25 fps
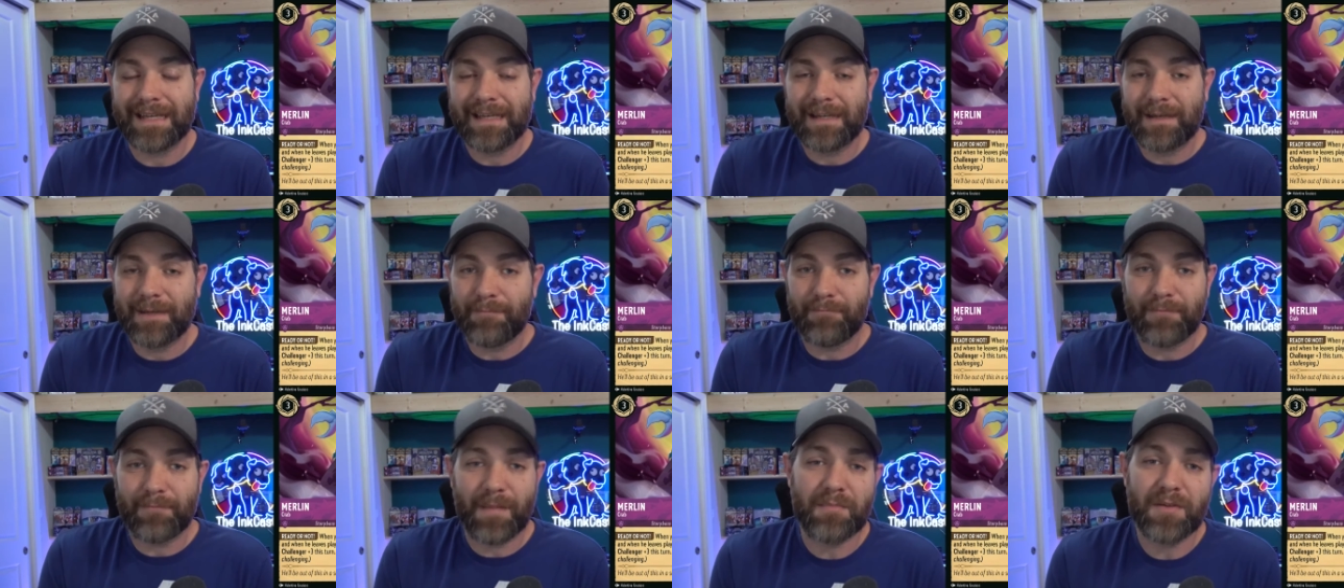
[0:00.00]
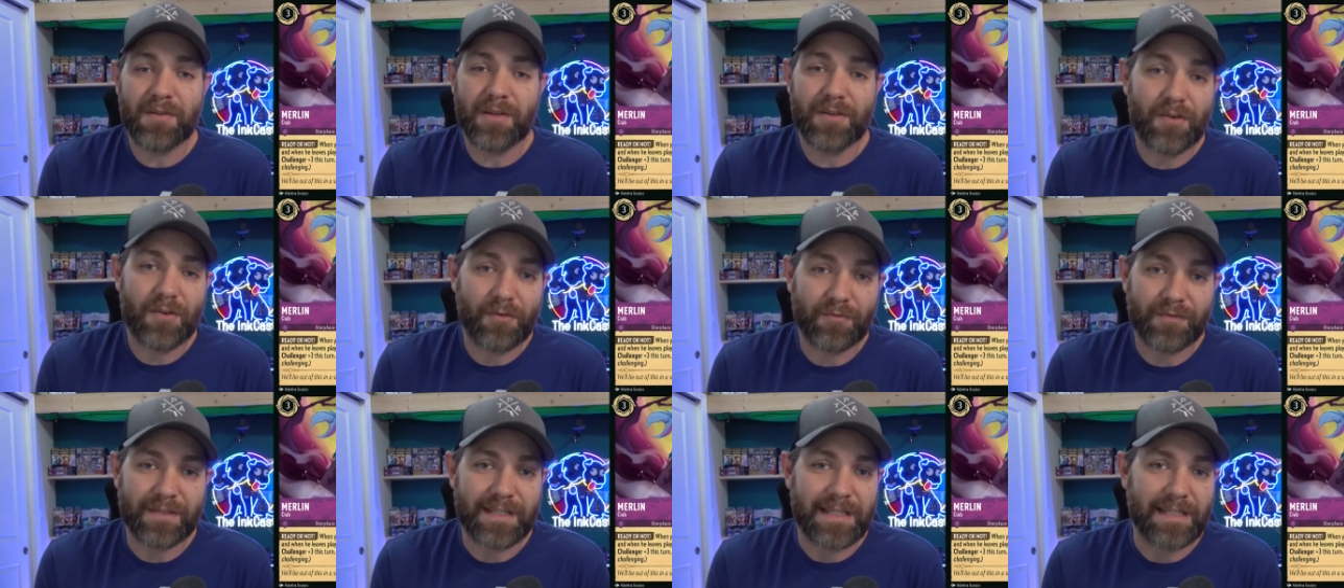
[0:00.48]
maybe you
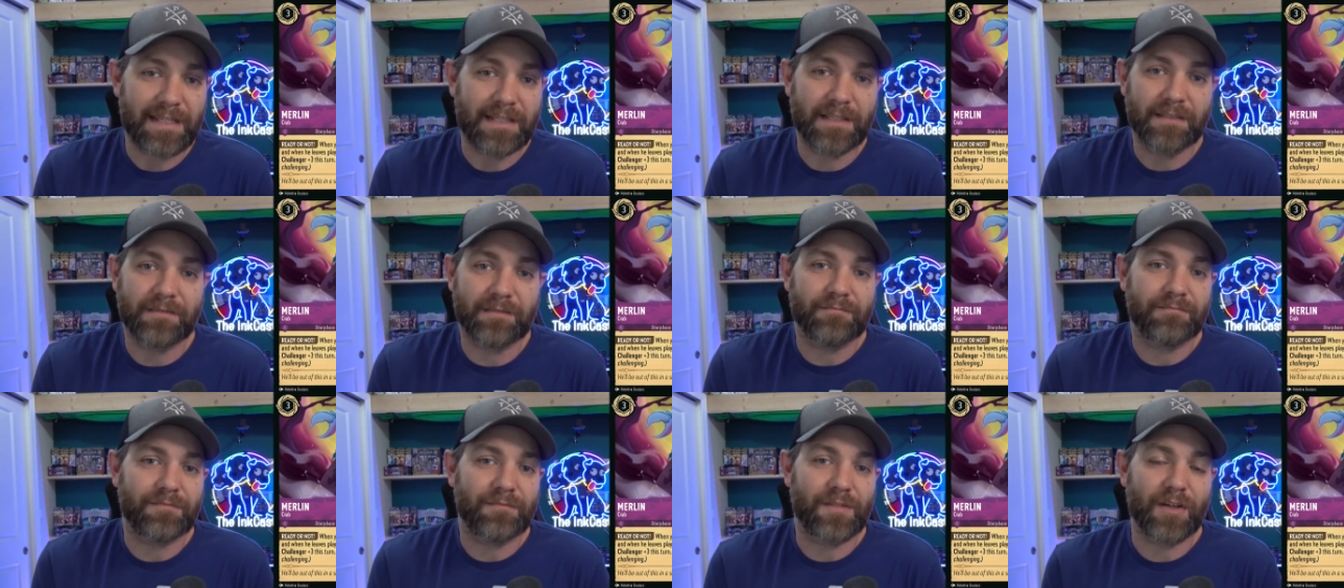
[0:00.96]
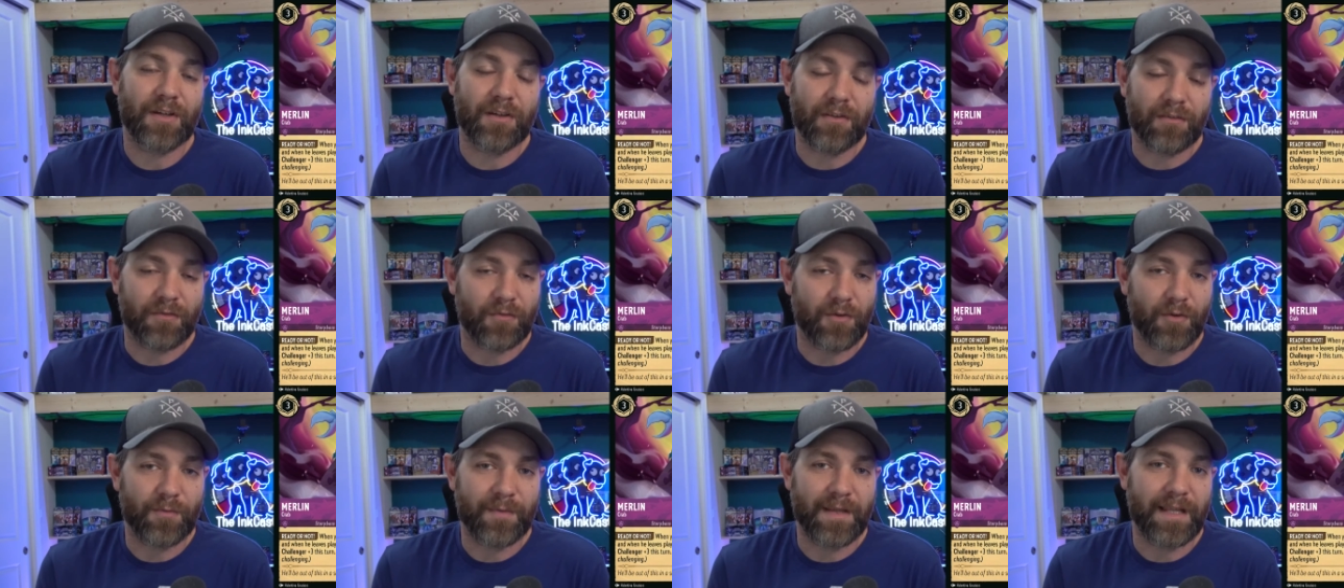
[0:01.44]
don't need it. You can
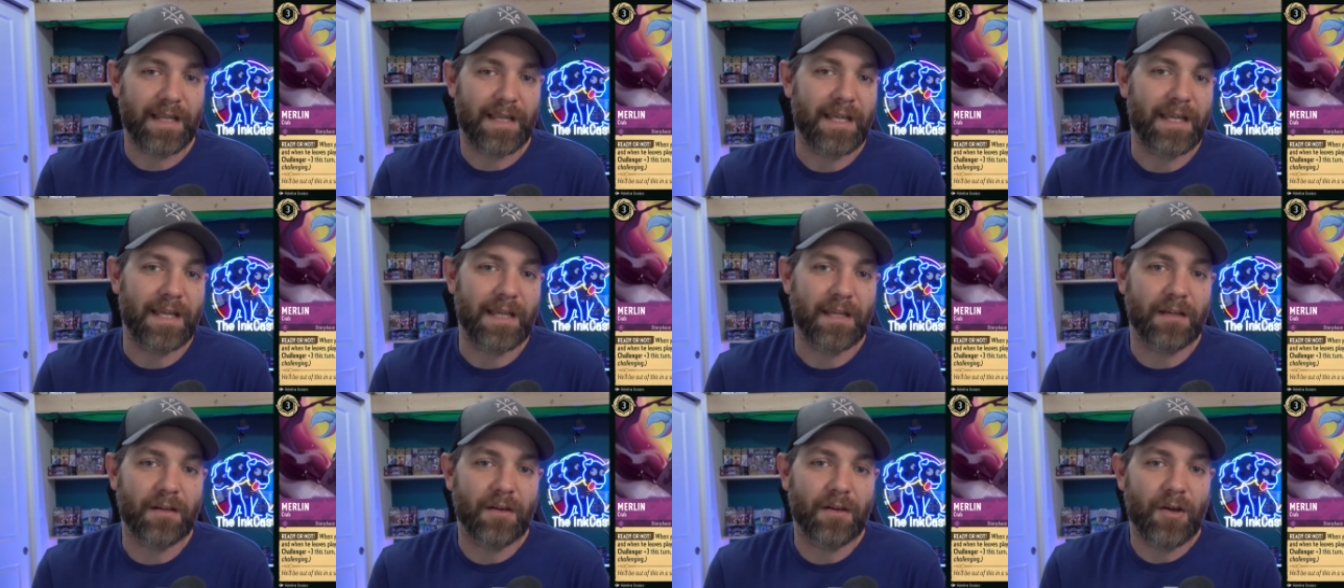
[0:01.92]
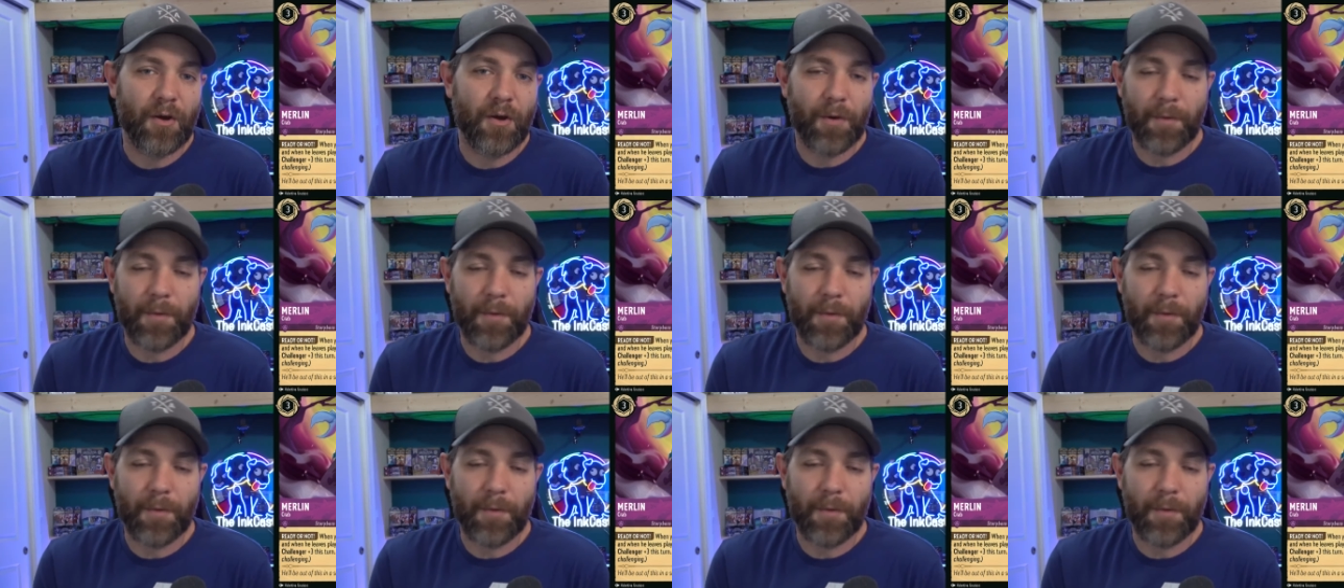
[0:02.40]
throw him in the ink.